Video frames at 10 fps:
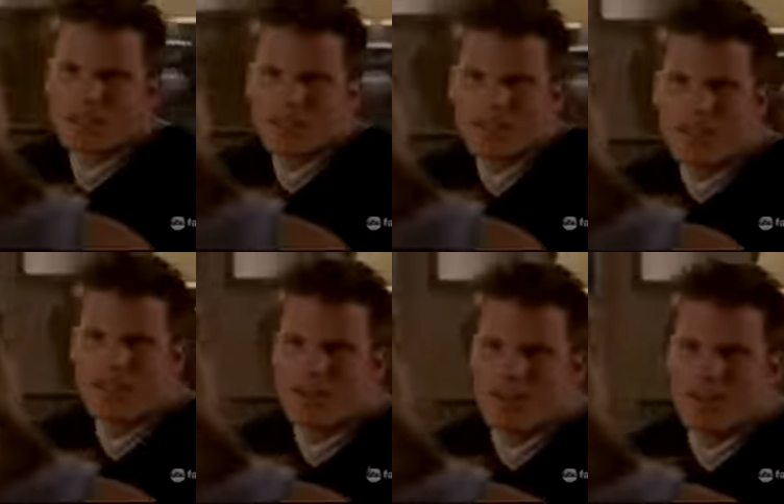something
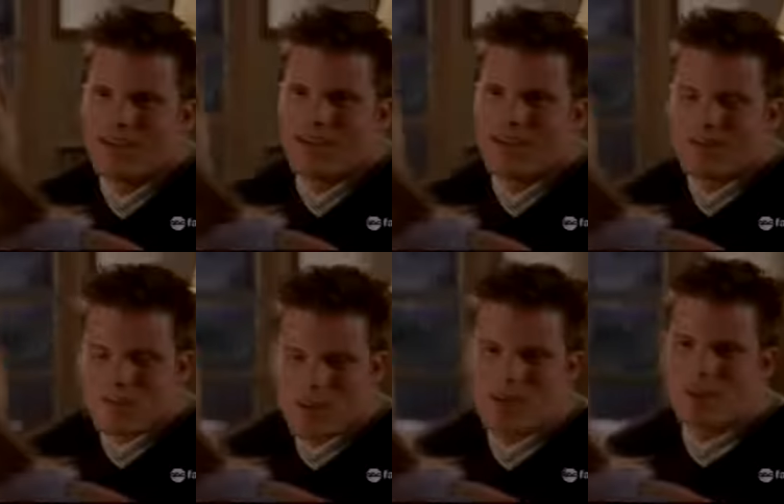
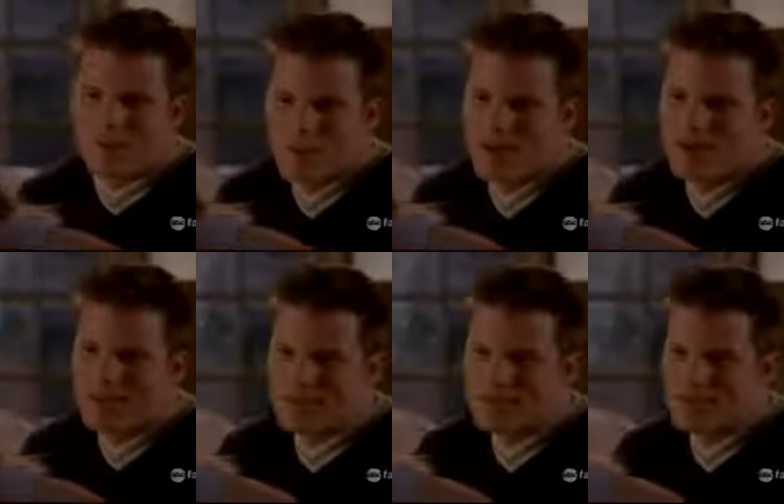special in
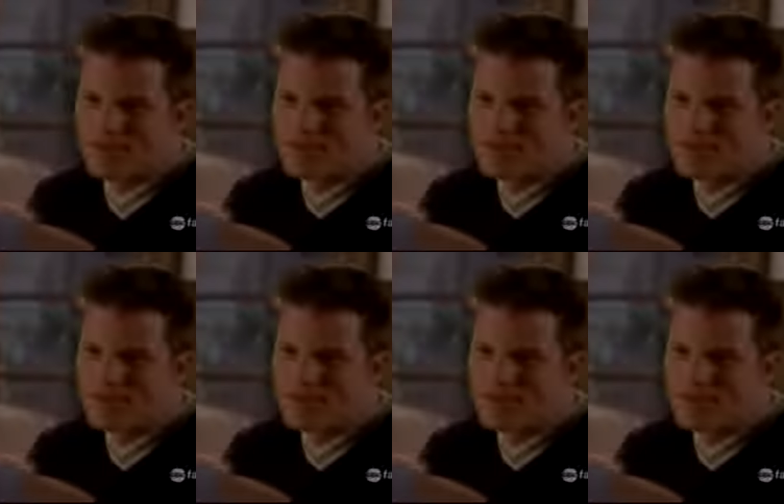mind.